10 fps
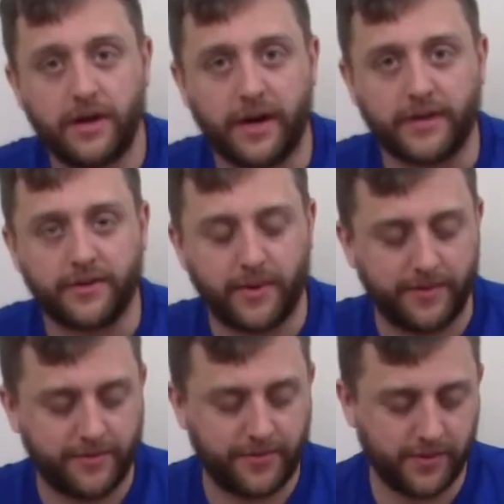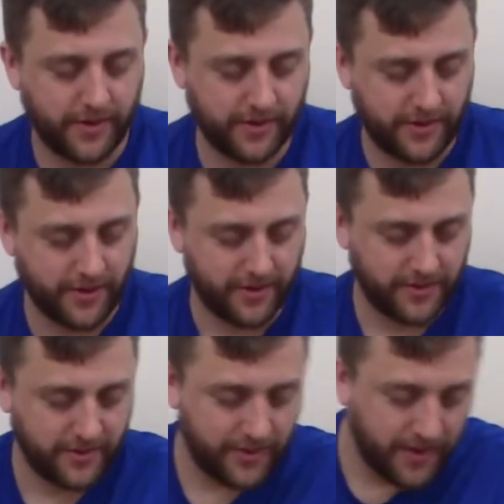All right, so we have a few
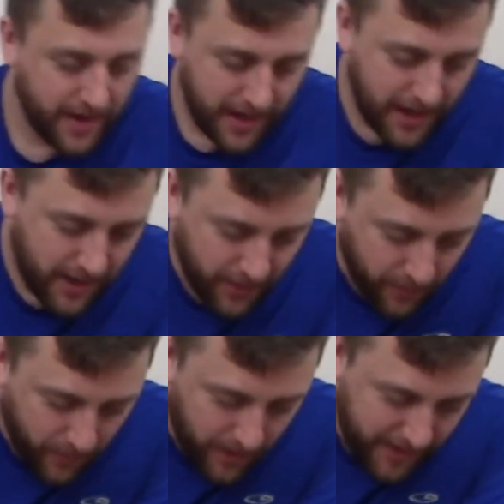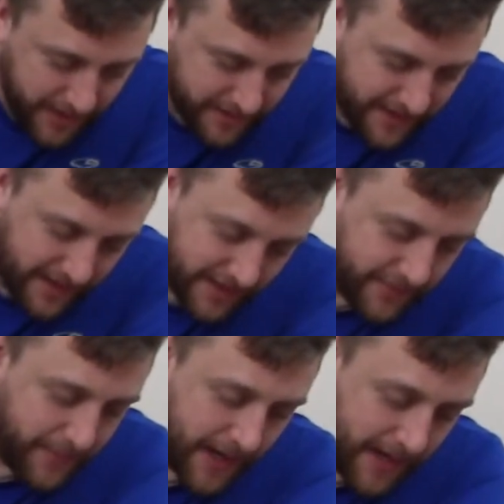concerns. One is that this
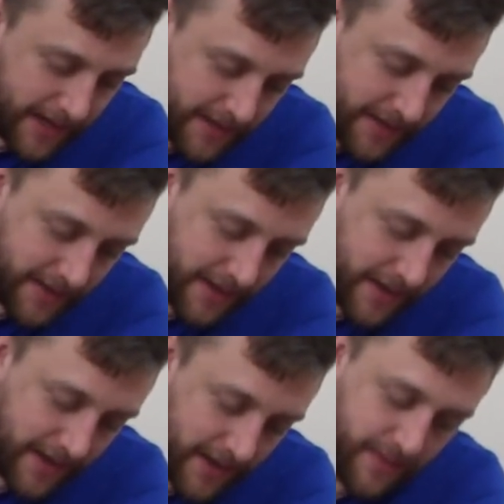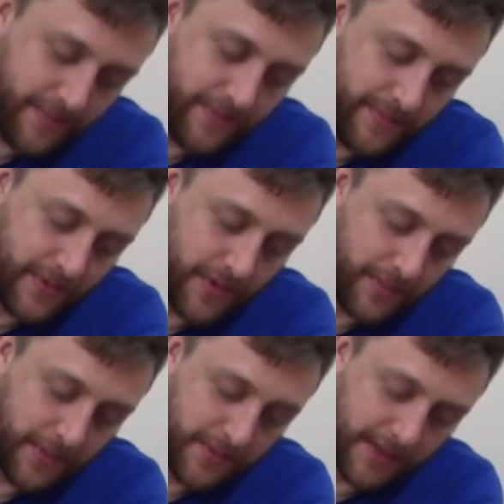pan could
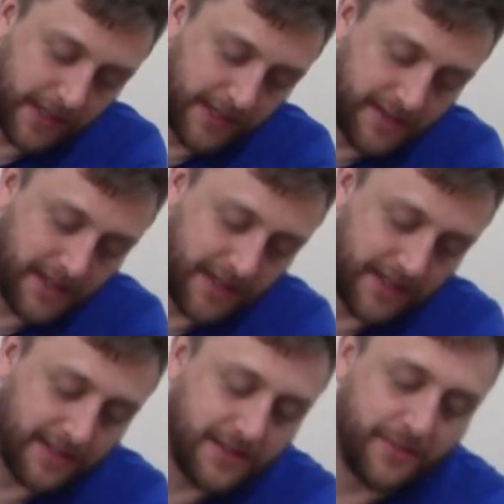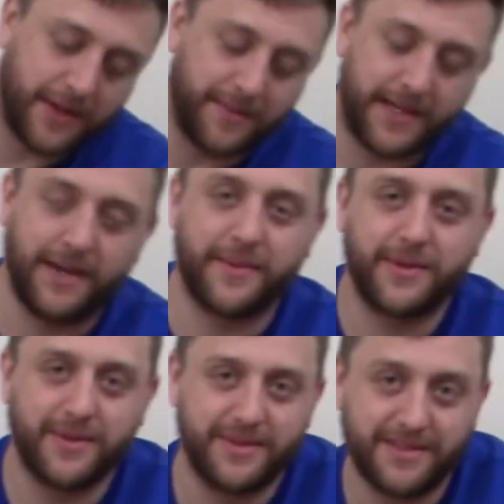be releasing some type of
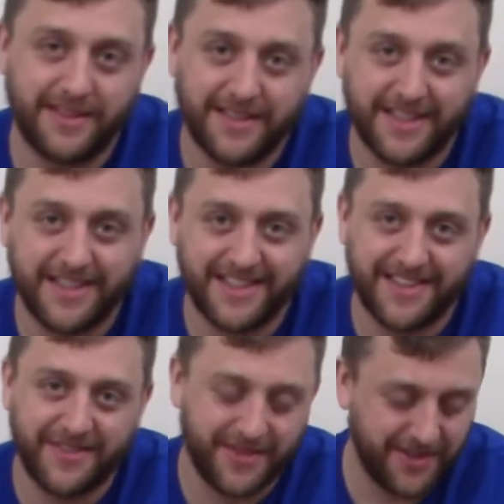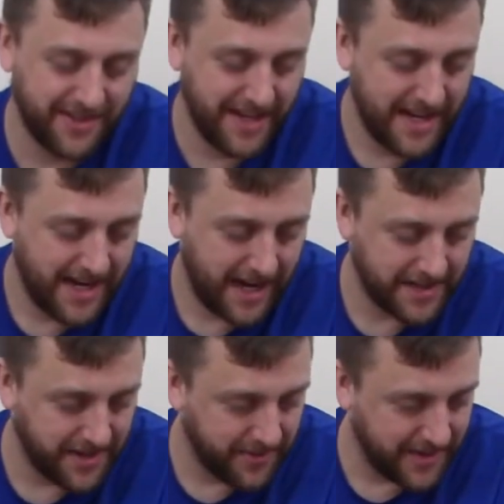chemicals into the food. I
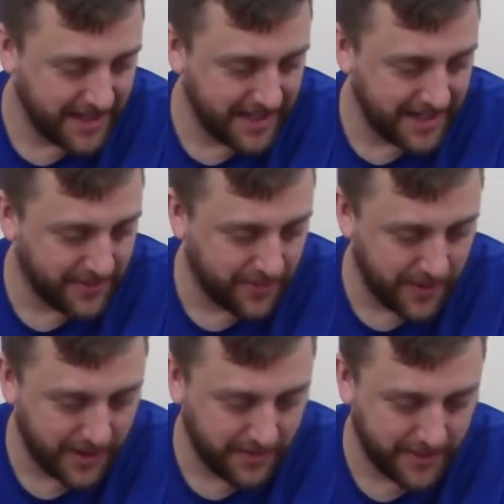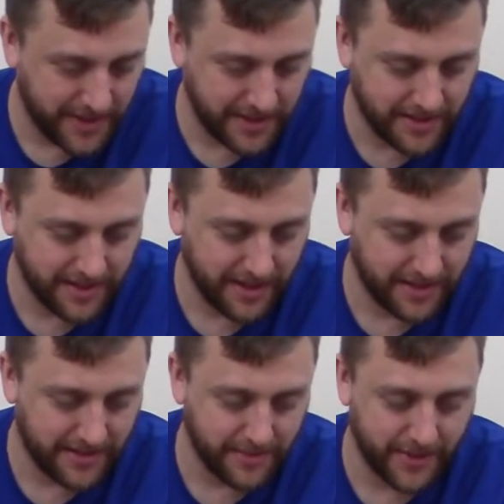don't think it will because
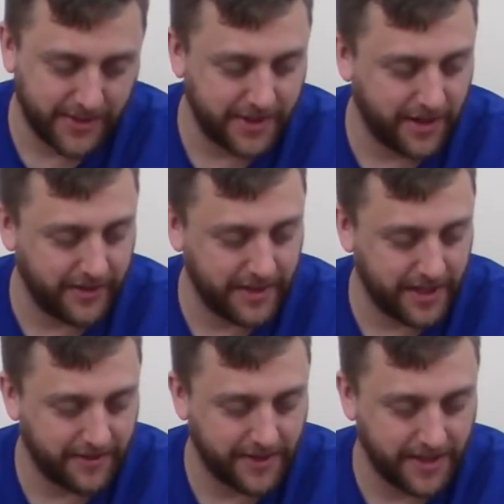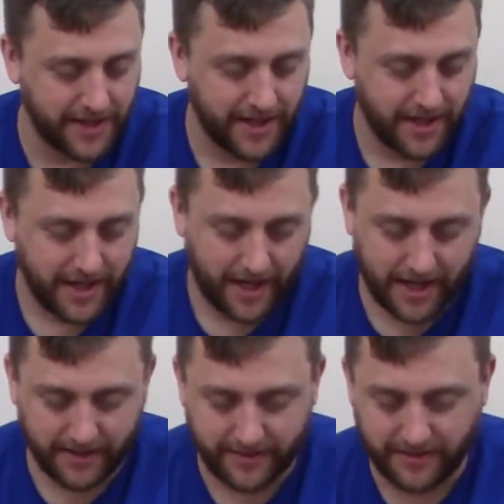it's supposed to go in the oven
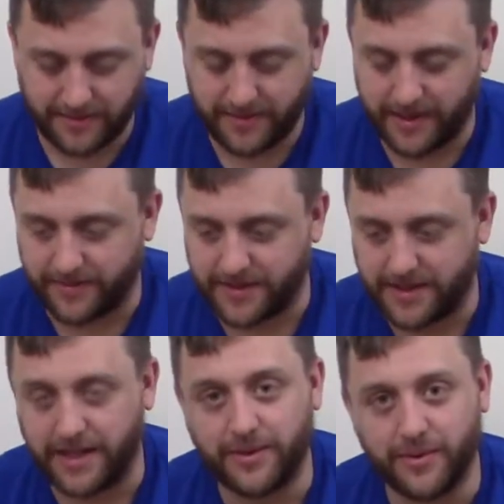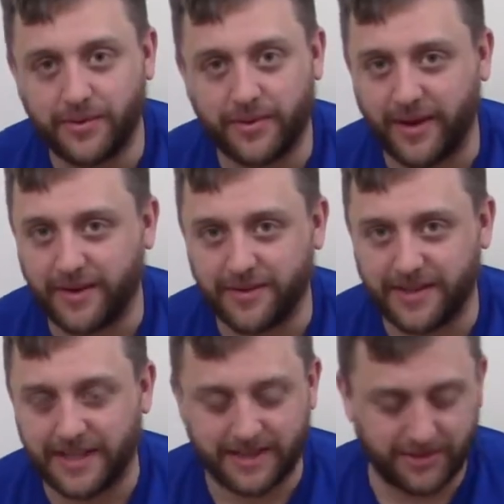and it says it's made of steel, so I don't
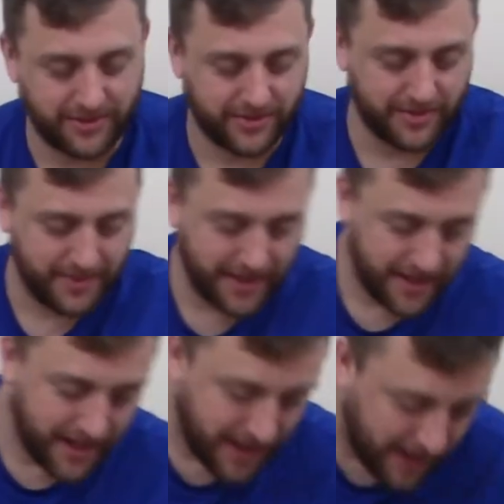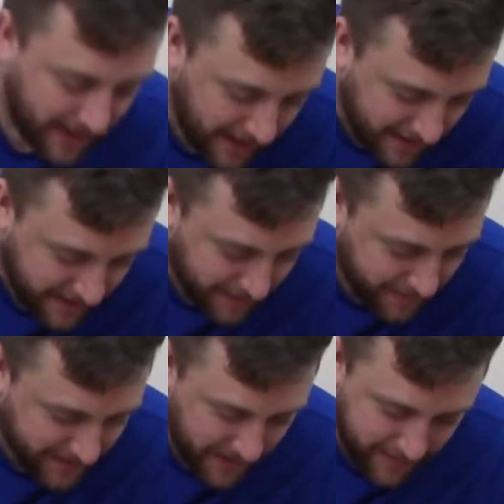think there should be any type
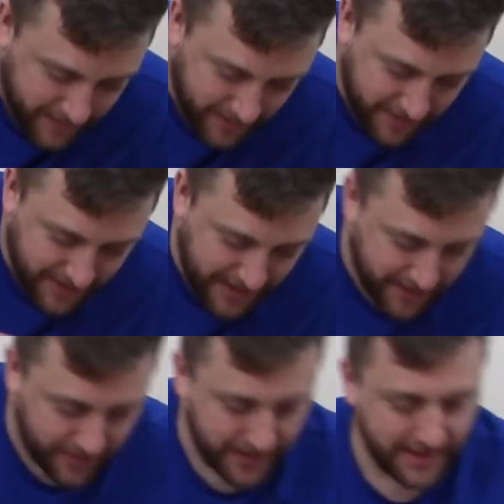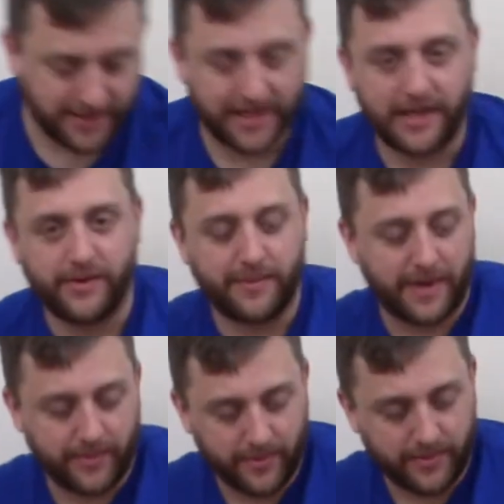of chemicals that get released. I know it
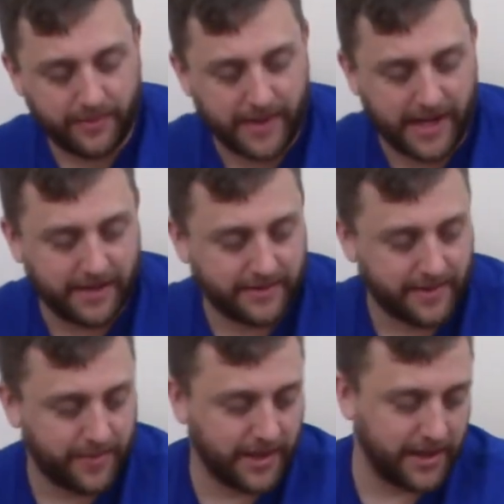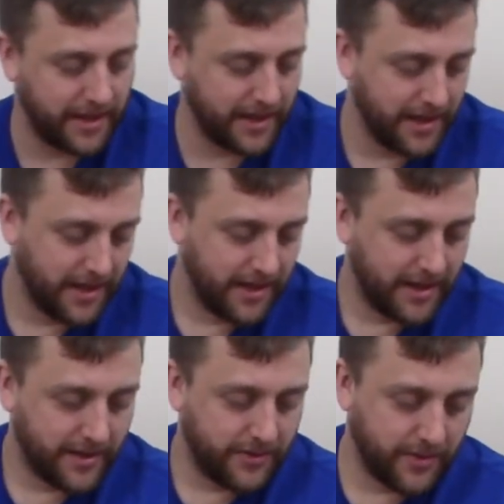might ruin the pans completely
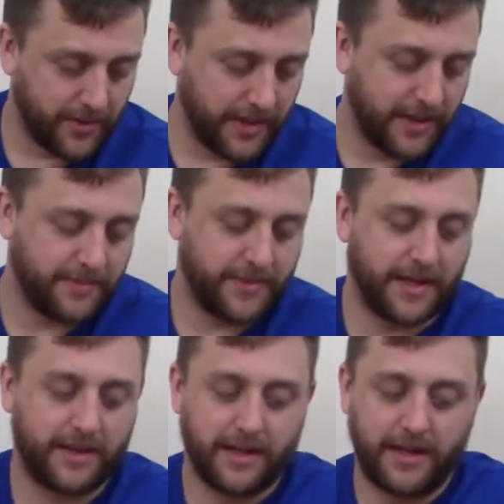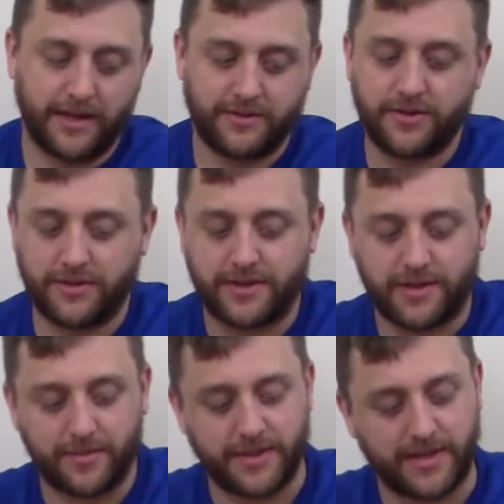doing this, but I think it should
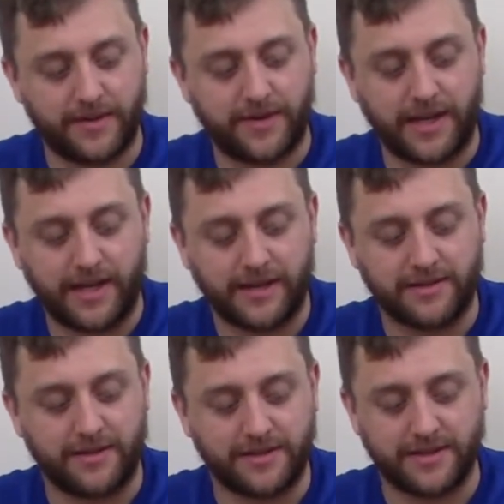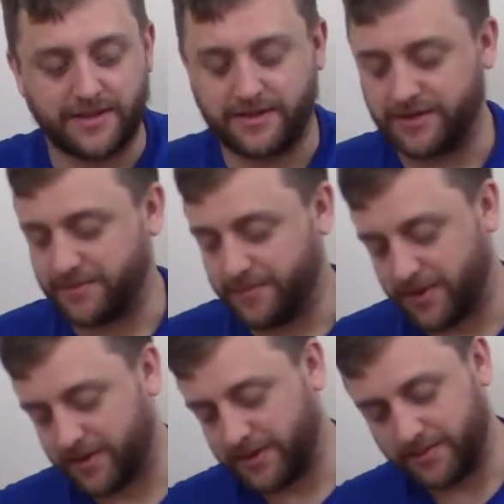still be safe to eat as long as it doesn't just
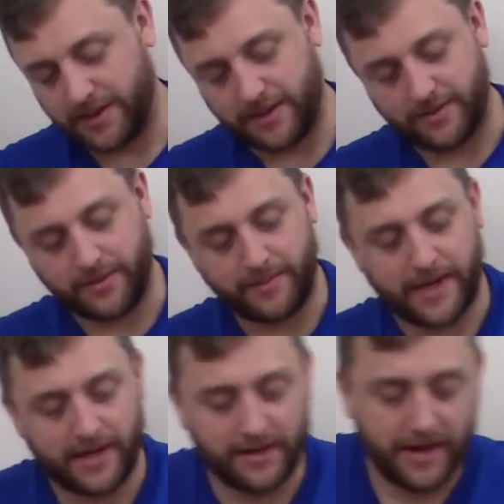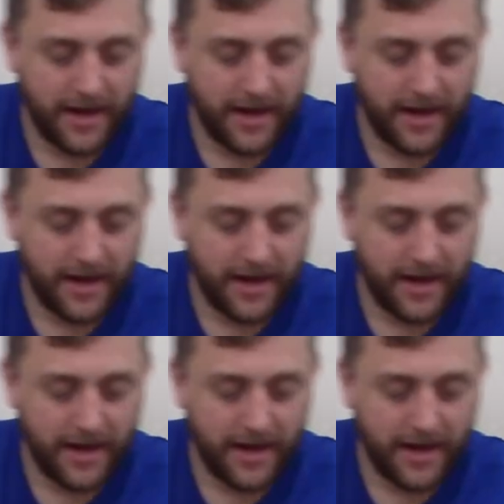burn completely through the pan.